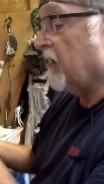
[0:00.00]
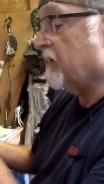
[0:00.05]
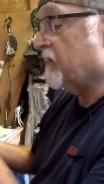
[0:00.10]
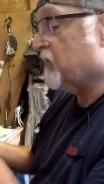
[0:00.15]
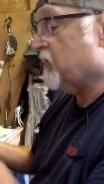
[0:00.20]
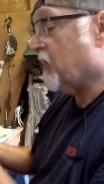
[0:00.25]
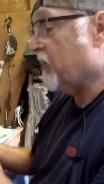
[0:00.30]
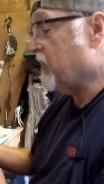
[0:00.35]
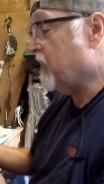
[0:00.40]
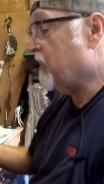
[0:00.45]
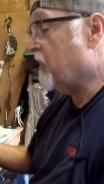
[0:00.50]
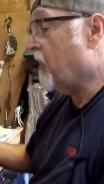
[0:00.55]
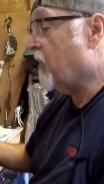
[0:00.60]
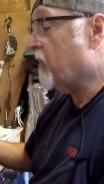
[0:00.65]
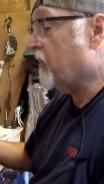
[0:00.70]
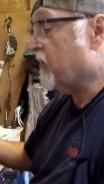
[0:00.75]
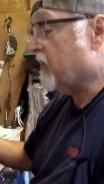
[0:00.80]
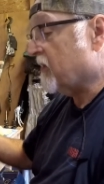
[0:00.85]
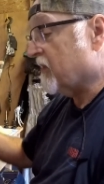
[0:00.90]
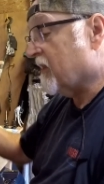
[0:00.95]
so you
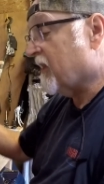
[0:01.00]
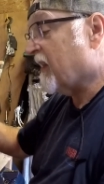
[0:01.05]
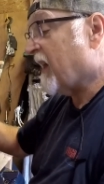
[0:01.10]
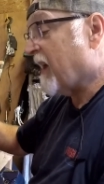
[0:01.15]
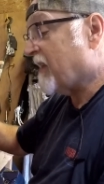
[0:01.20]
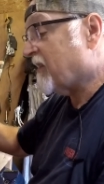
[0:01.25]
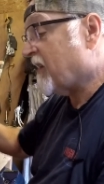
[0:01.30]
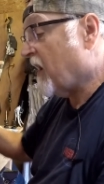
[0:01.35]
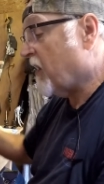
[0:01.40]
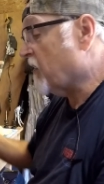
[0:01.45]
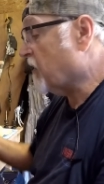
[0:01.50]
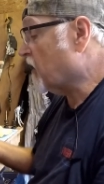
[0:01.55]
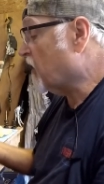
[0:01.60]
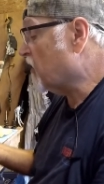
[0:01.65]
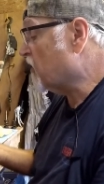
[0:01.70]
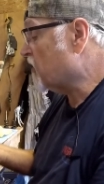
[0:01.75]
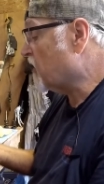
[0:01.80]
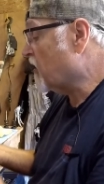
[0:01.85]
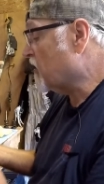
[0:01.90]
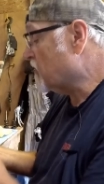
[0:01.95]
know that that's how it
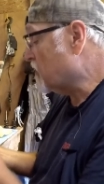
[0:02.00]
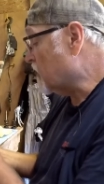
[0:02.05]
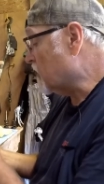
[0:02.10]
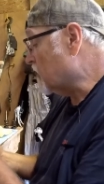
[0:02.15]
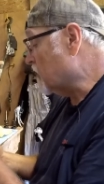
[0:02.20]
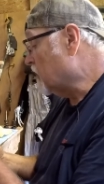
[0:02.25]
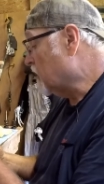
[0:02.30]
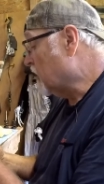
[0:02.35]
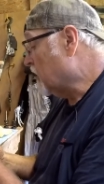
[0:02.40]
goes on there.